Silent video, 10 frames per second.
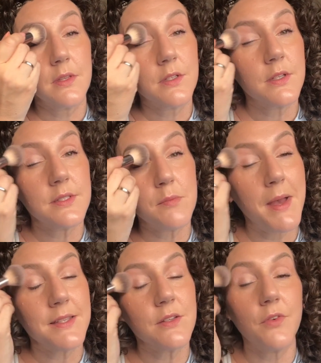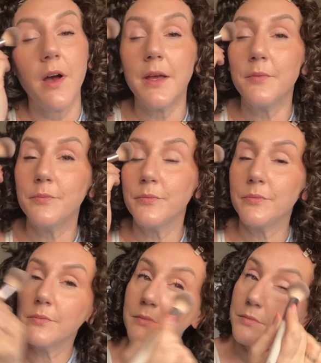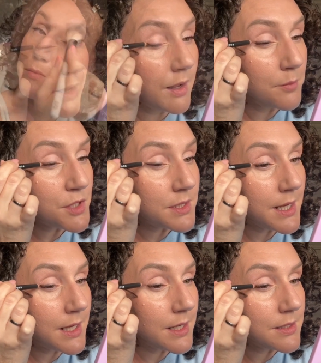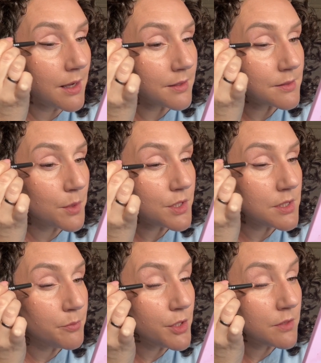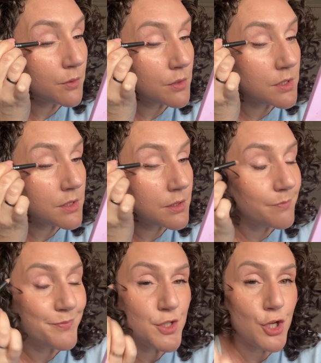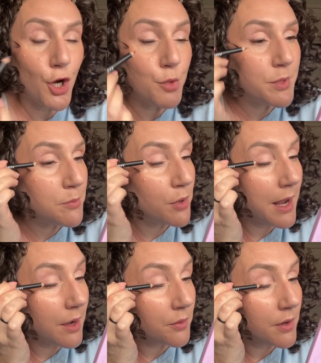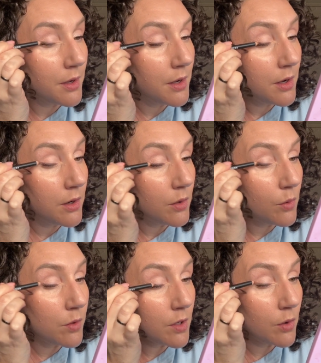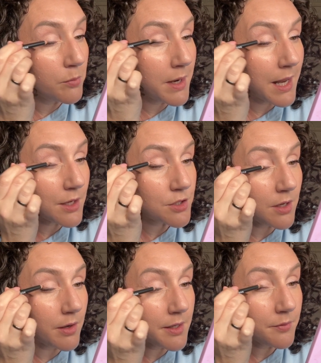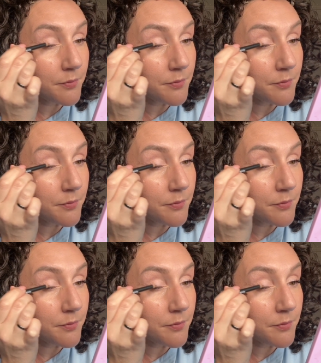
just to mattify. And I'm just taking Dusk, which is a beautiful taupey brown, all along my lash line,